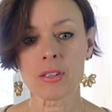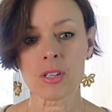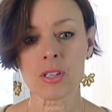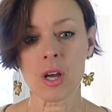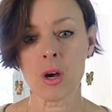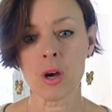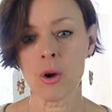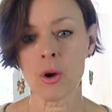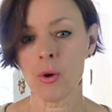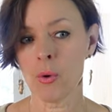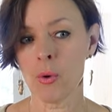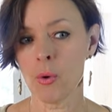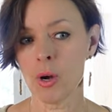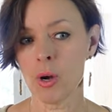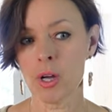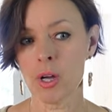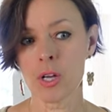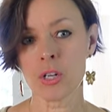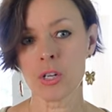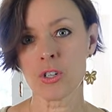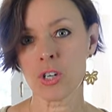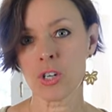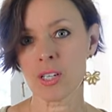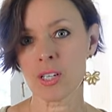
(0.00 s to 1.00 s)
So
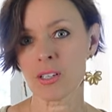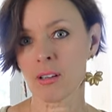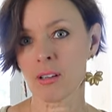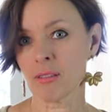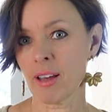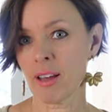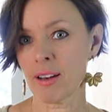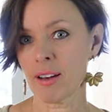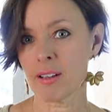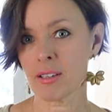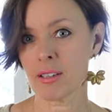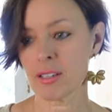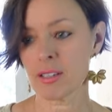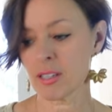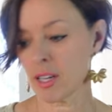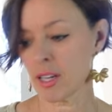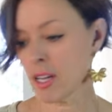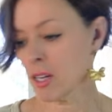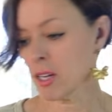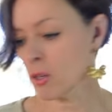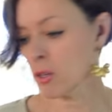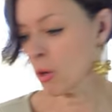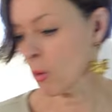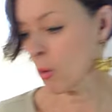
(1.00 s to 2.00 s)
just let it
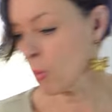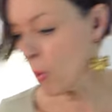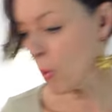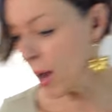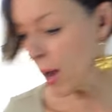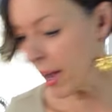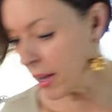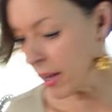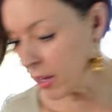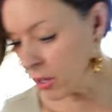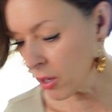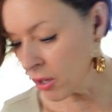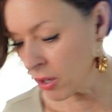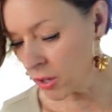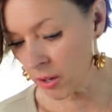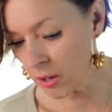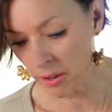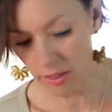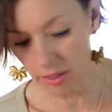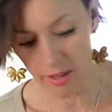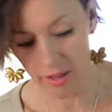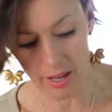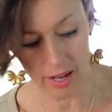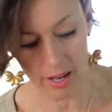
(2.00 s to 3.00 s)
sit while
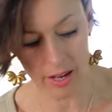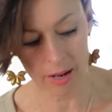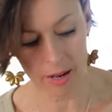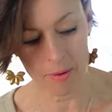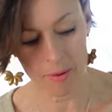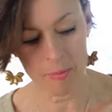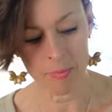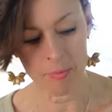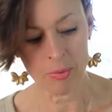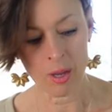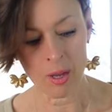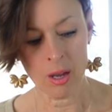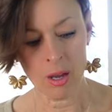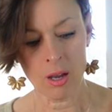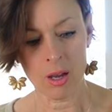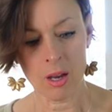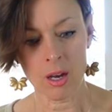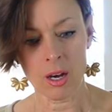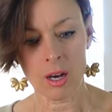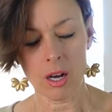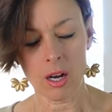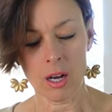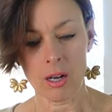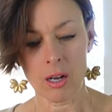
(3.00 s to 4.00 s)
the,
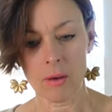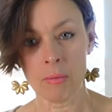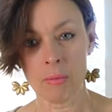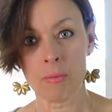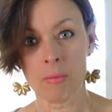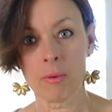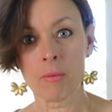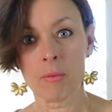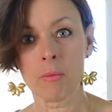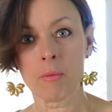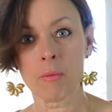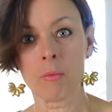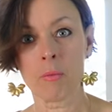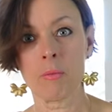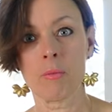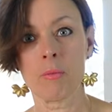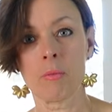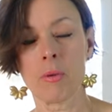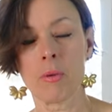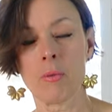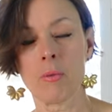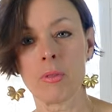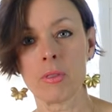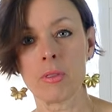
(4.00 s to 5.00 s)
um,
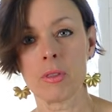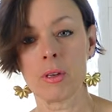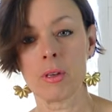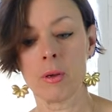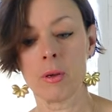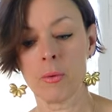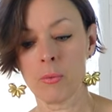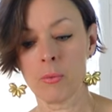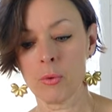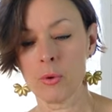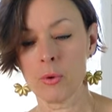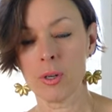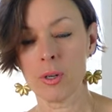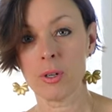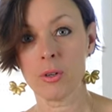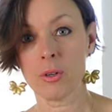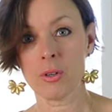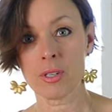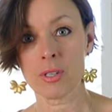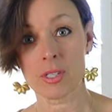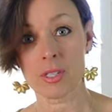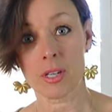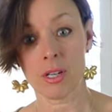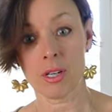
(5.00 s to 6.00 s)
the
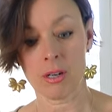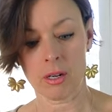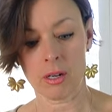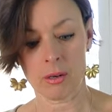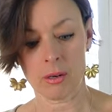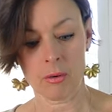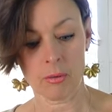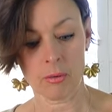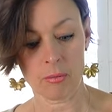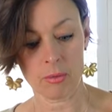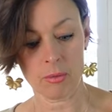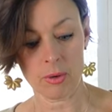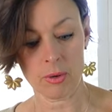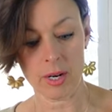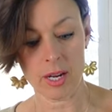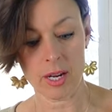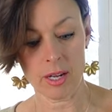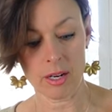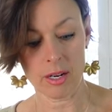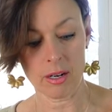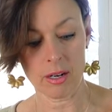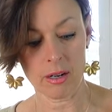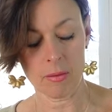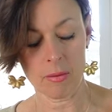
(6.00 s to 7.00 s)
griddle is getting
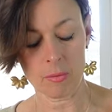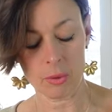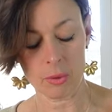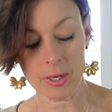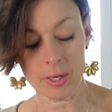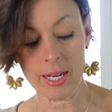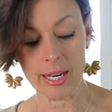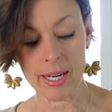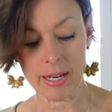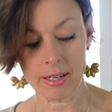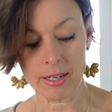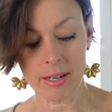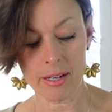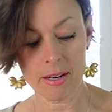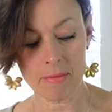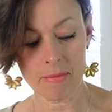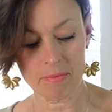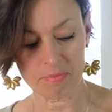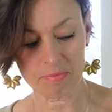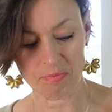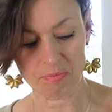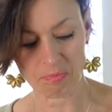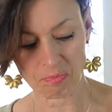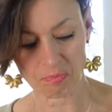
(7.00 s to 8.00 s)
preheated
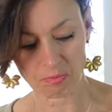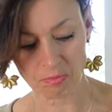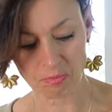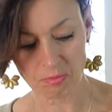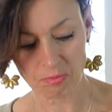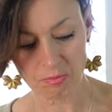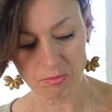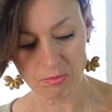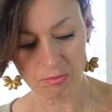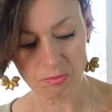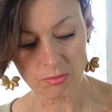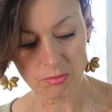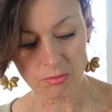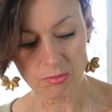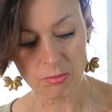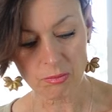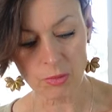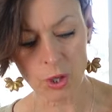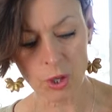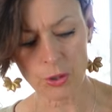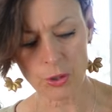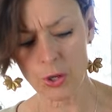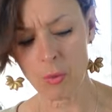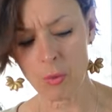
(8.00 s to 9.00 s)

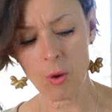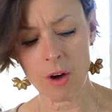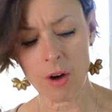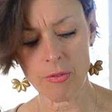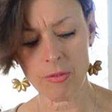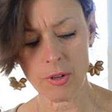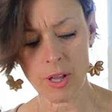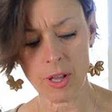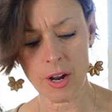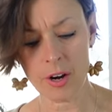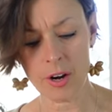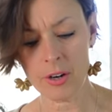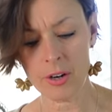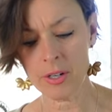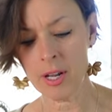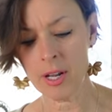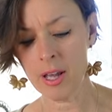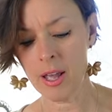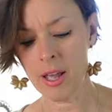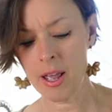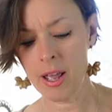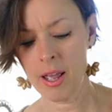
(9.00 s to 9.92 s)
or your waffle iron.